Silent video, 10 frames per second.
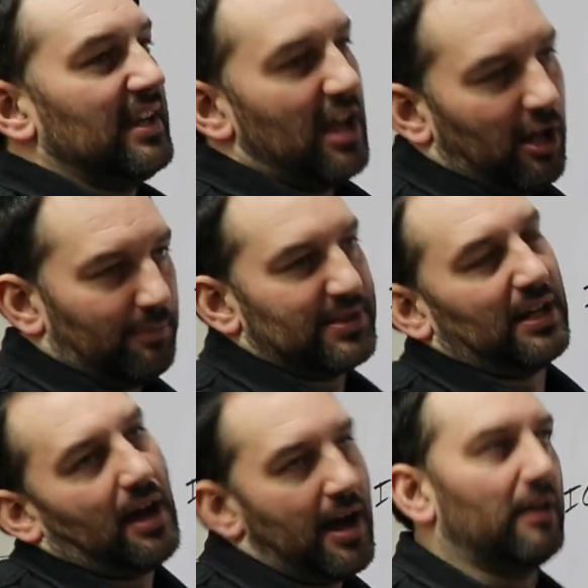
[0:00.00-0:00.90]
helps at
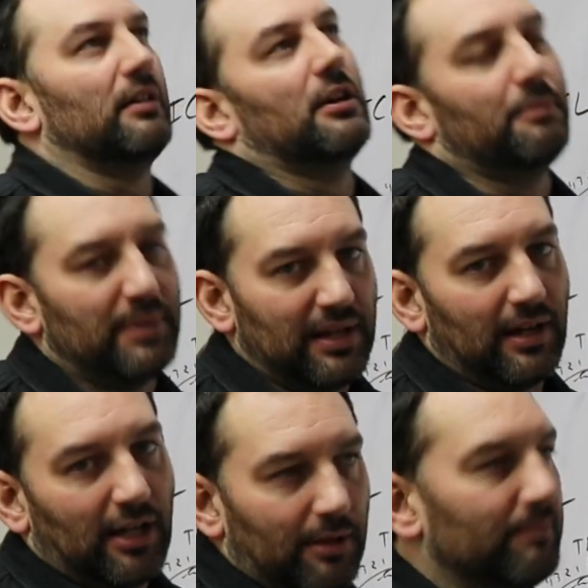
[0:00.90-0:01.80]
higher
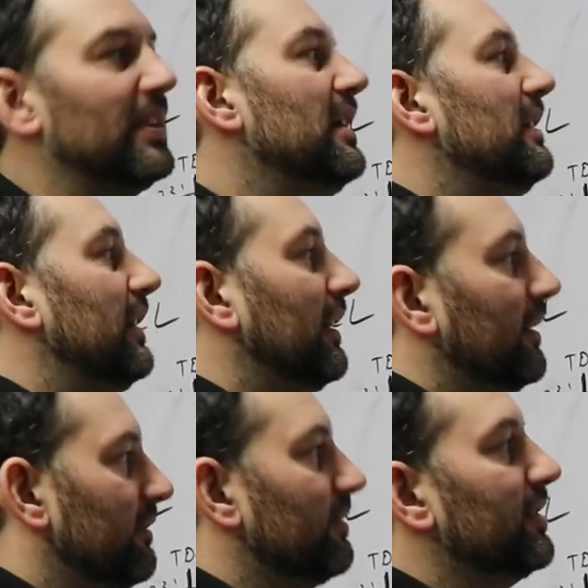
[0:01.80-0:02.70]
RPM
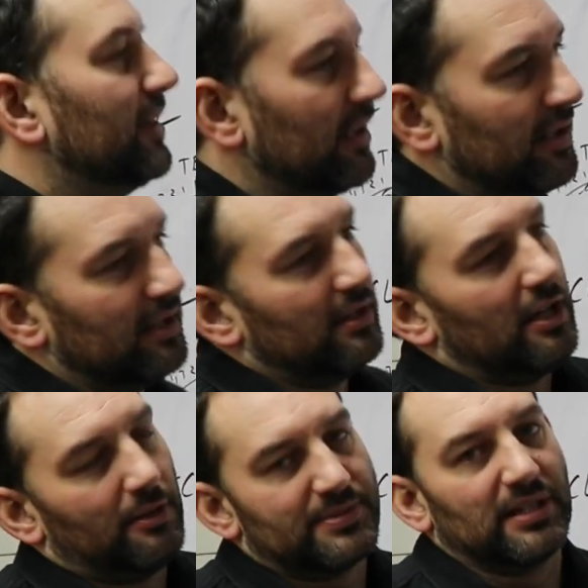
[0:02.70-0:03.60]
and retarding
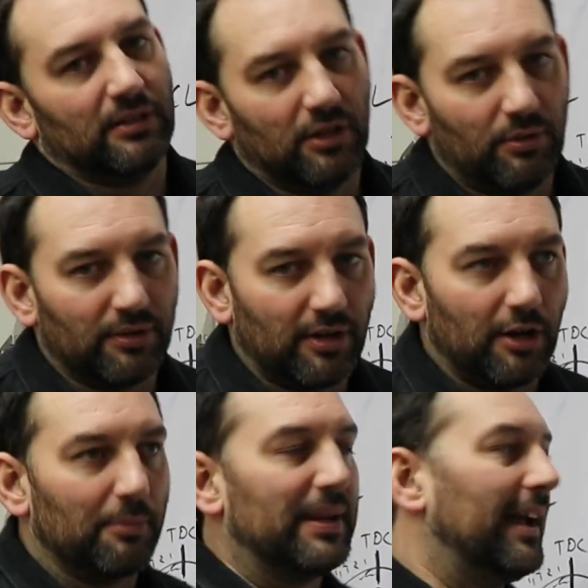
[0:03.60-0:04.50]
helps at
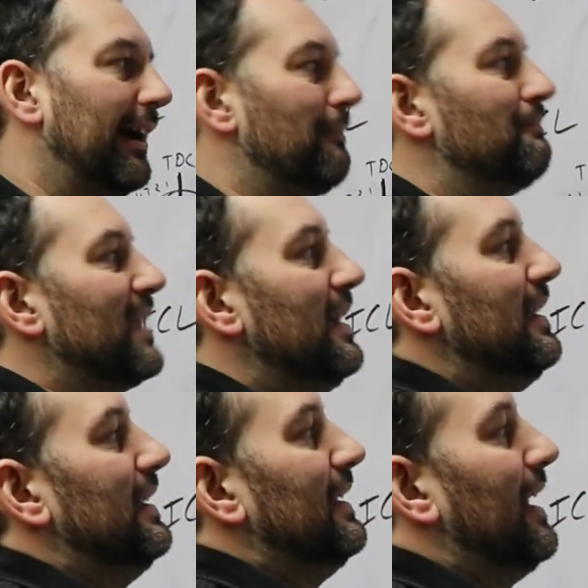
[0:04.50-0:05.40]
lower RPM.
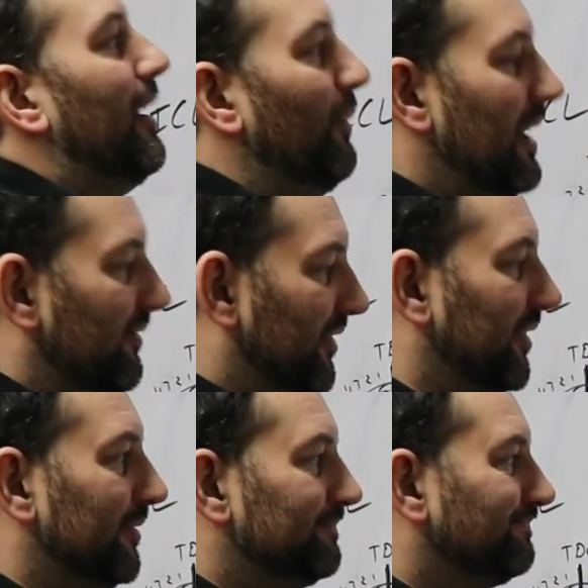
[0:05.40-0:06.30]

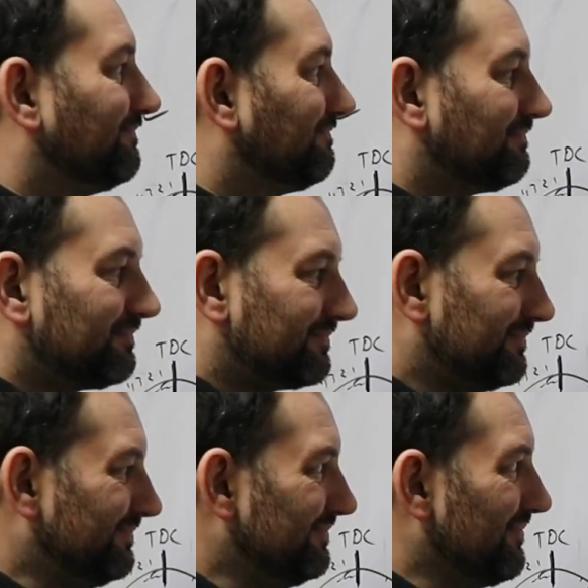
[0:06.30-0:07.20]
However,
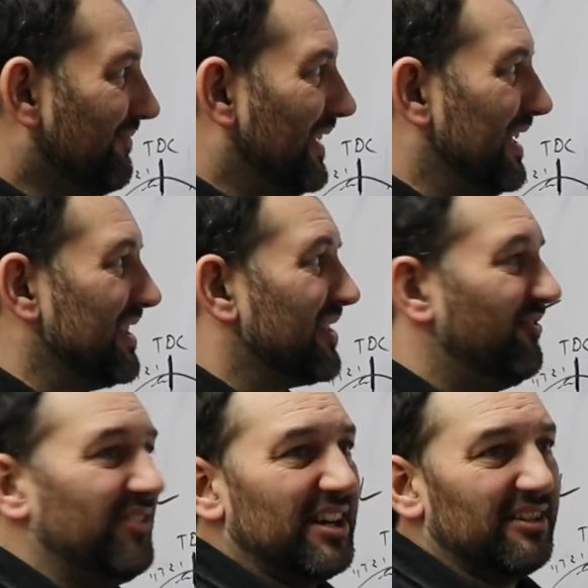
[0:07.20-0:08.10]
it is
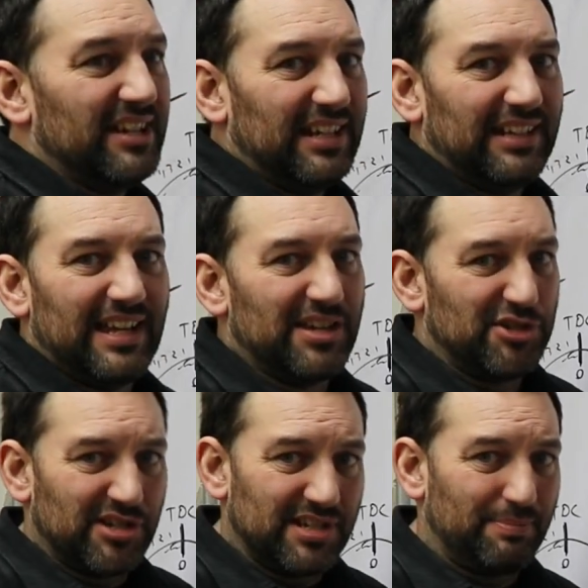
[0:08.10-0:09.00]
very
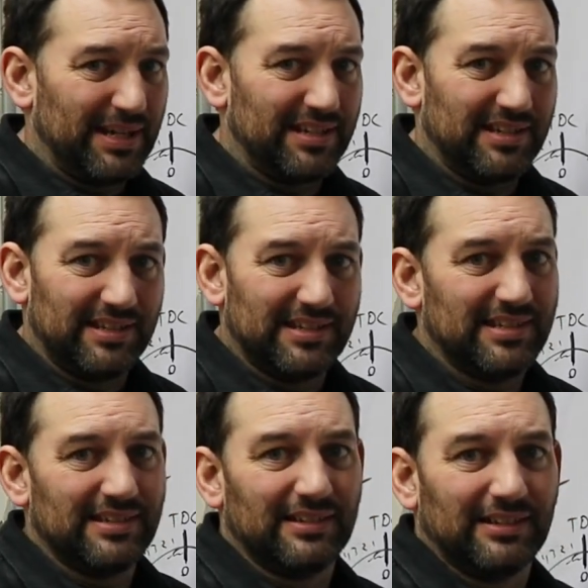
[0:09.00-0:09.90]
engine
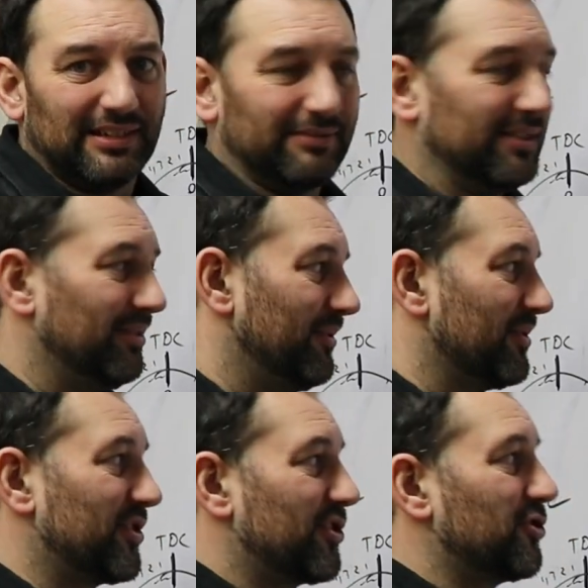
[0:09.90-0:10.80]
dependent.
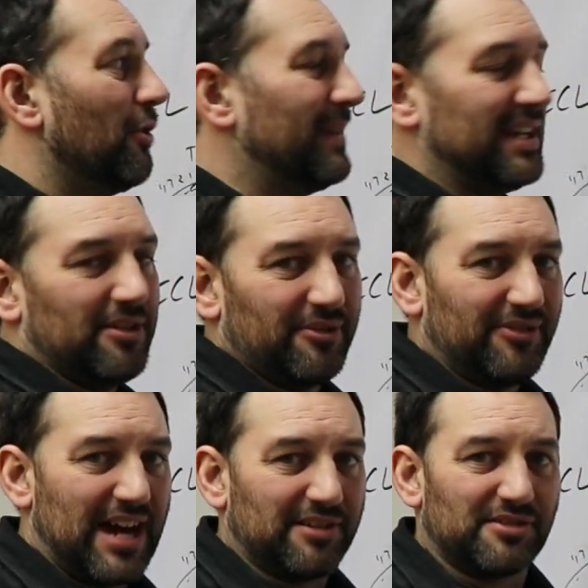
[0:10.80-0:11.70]
There's so many other
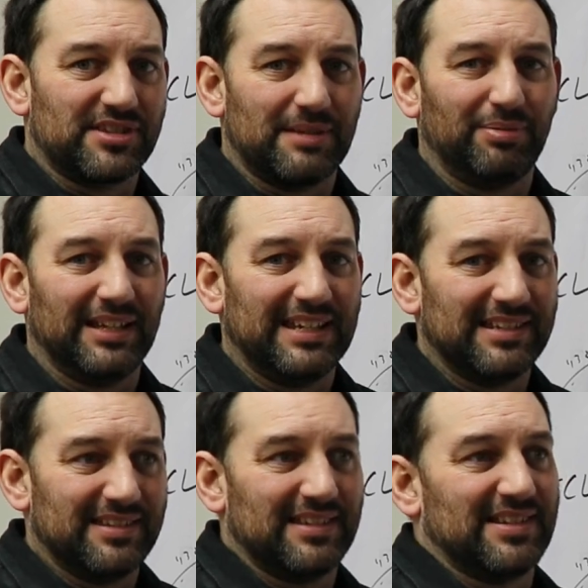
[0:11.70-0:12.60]
factors that play
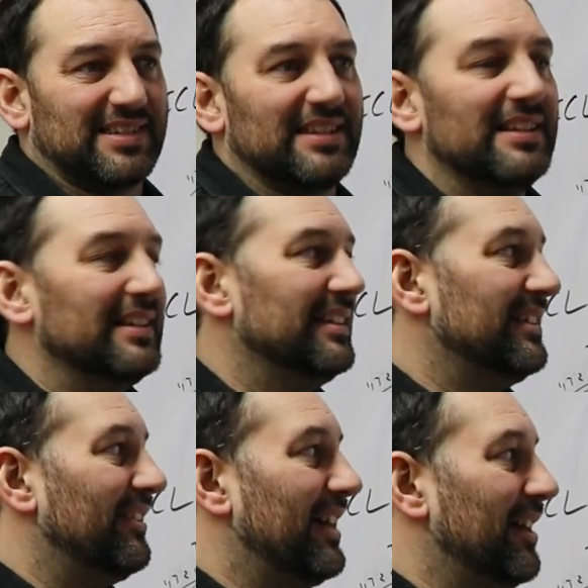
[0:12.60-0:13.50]
into this
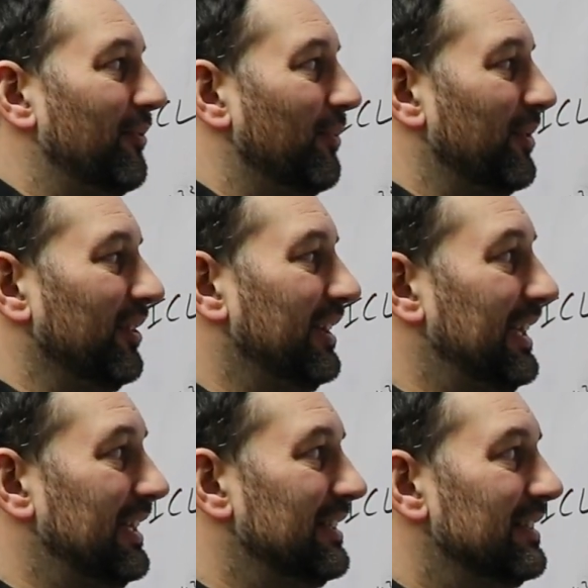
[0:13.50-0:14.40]
that
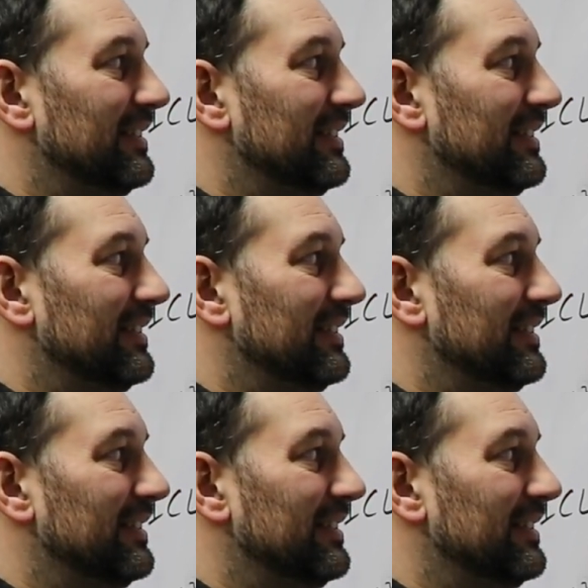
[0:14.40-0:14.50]
really